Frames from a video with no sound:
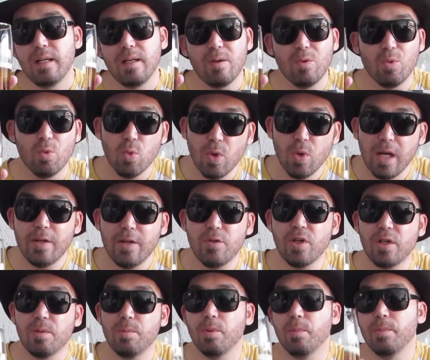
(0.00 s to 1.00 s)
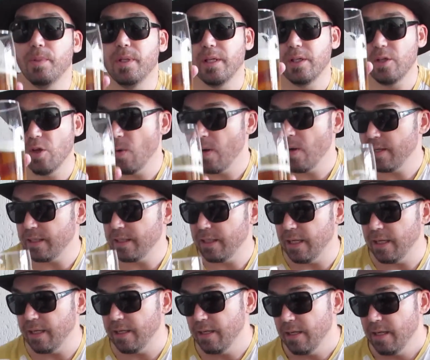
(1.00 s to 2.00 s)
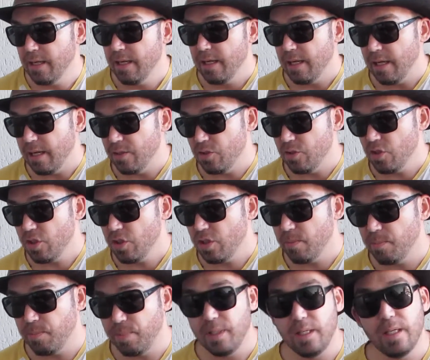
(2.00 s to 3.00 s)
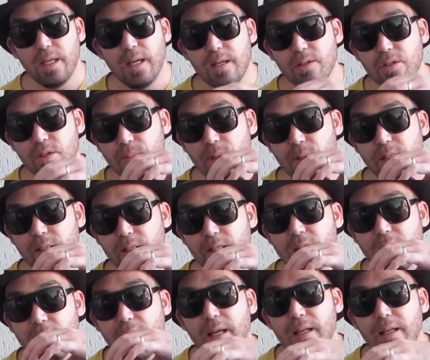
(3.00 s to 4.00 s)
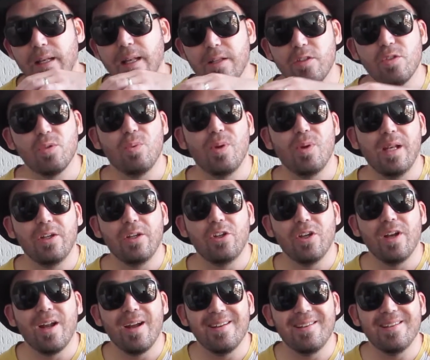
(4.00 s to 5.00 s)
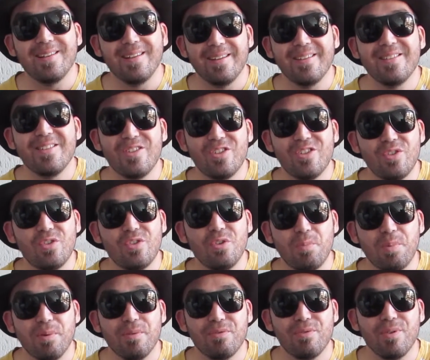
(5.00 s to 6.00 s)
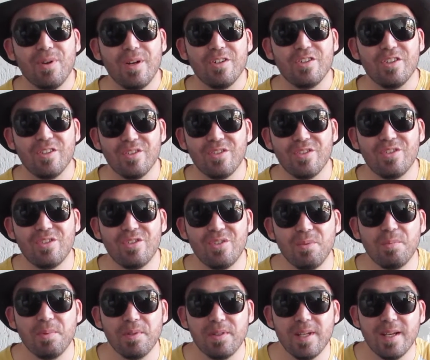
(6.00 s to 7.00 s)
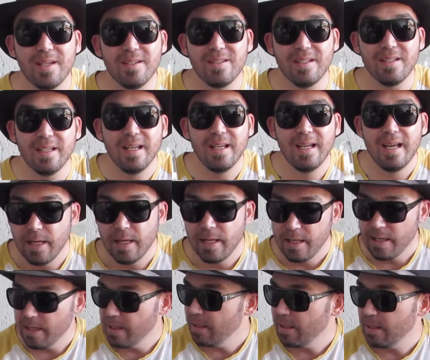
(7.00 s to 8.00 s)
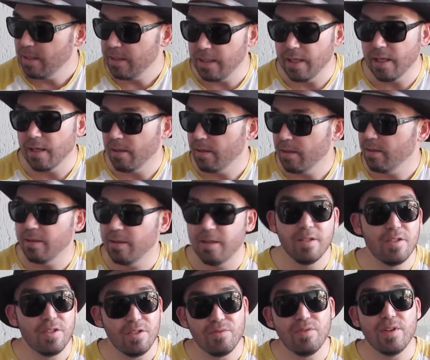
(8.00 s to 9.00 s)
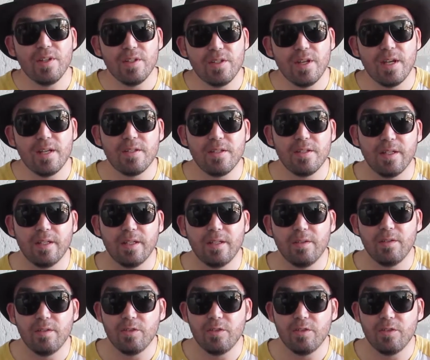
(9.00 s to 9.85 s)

Really drinkable beer. Go out and get it. And just a PS about the can, that's a really good idea. This is super fresh and super tasty. Yeah, this is fantastic.